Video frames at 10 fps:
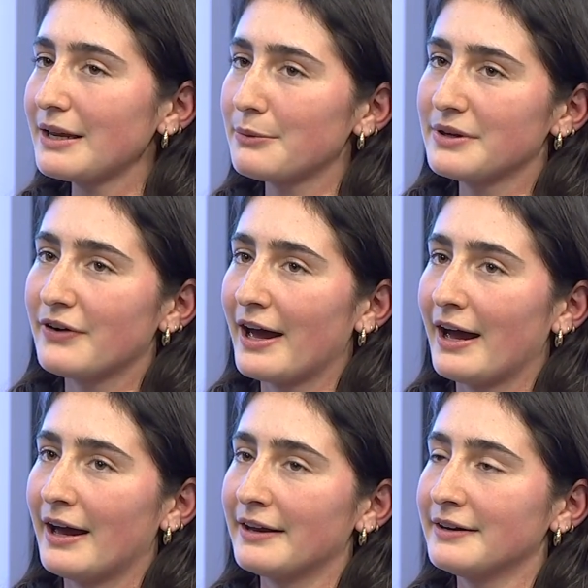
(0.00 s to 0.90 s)
we've
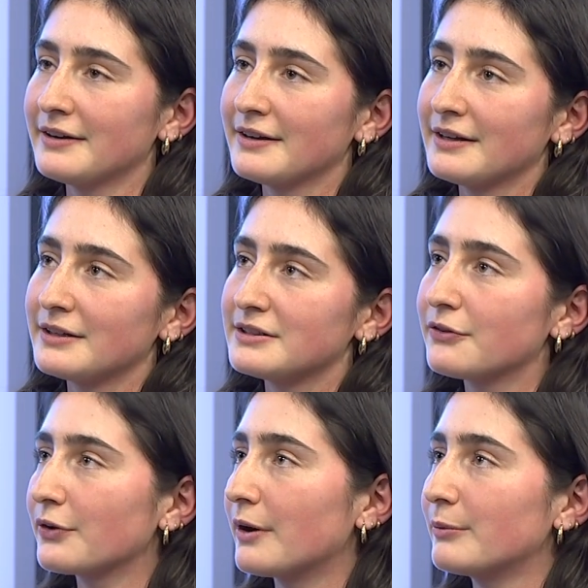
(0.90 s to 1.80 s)
had
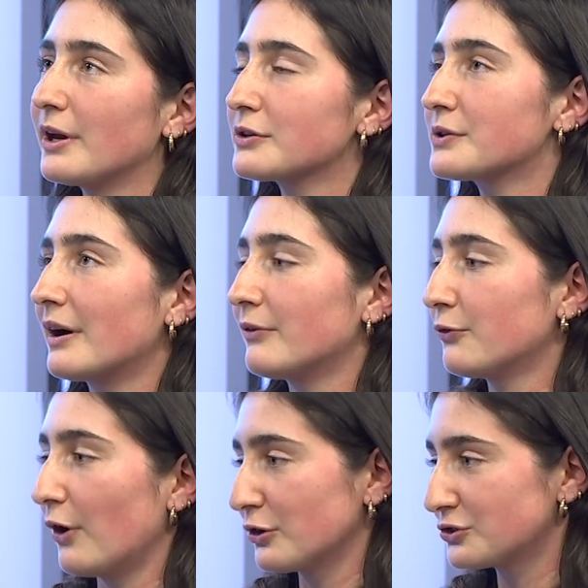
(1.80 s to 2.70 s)
different. We also have a
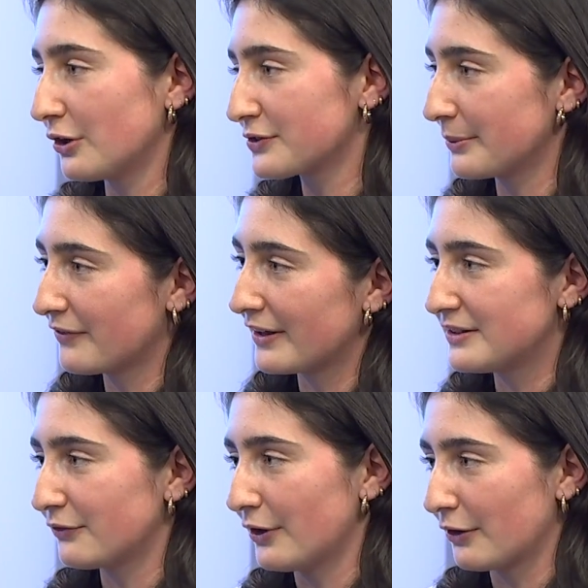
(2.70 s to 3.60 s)
fall show, so we've had
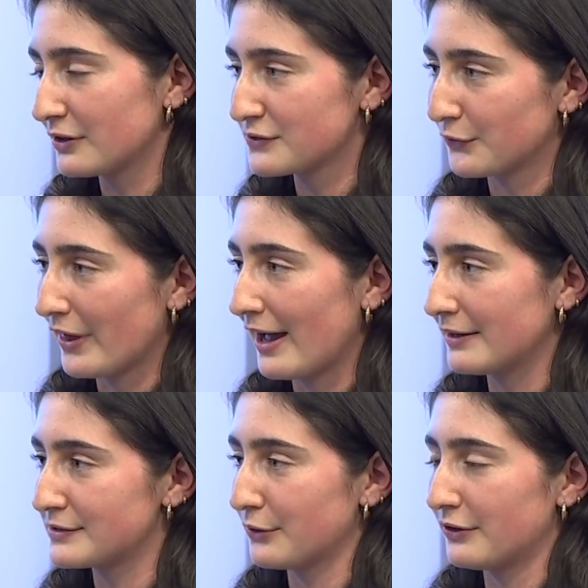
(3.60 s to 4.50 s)
different artists for
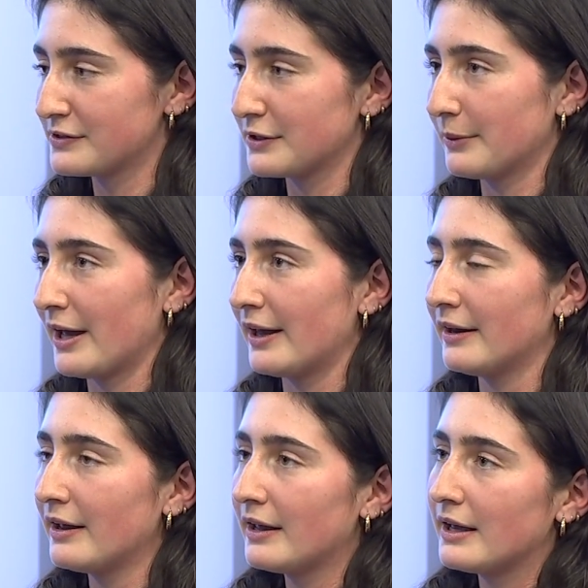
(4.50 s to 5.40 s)
that. So this year we had
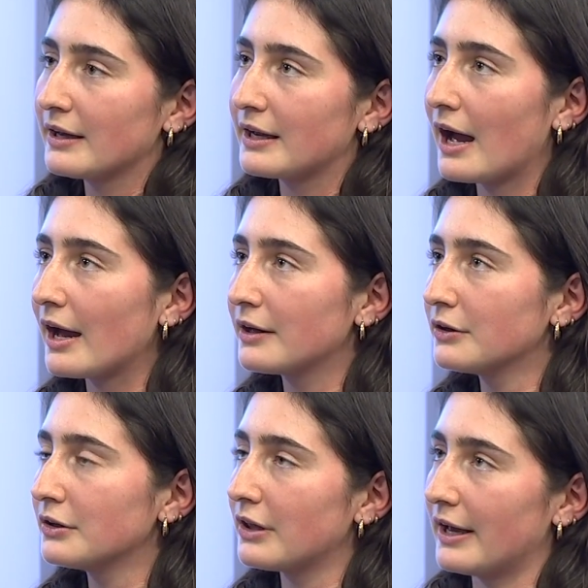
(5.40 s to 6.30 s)

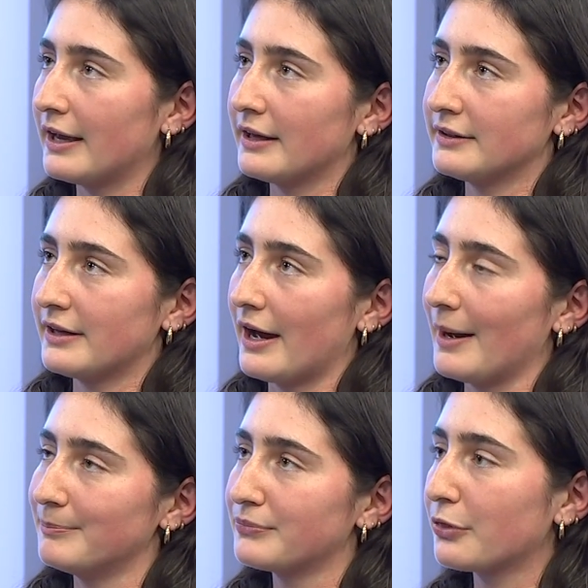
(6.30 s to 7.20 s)
Kyle and
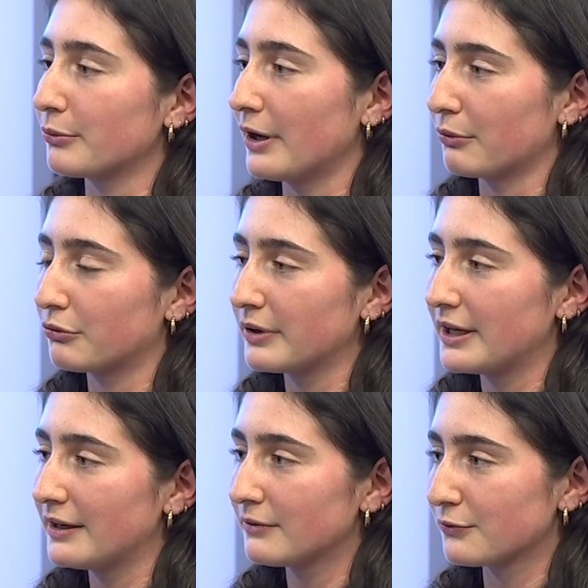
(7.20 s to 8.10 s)
um,
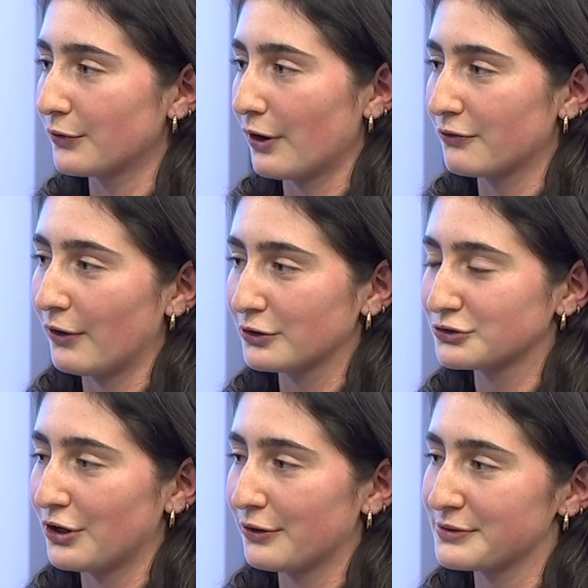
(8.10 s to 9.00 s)
3OH!3 for our fall
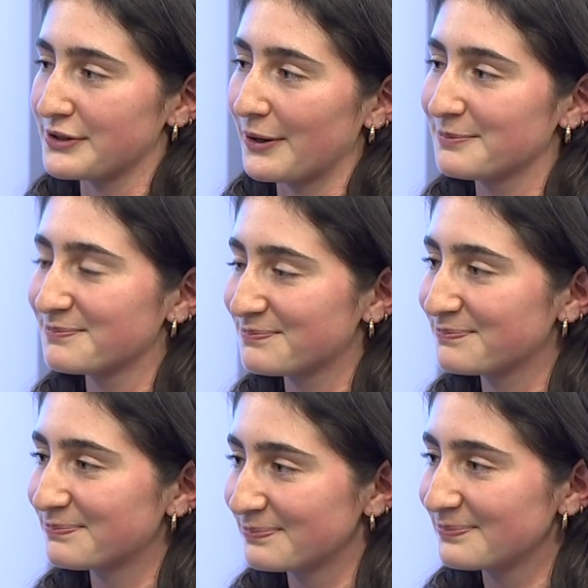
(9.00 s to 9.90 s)
show. So, so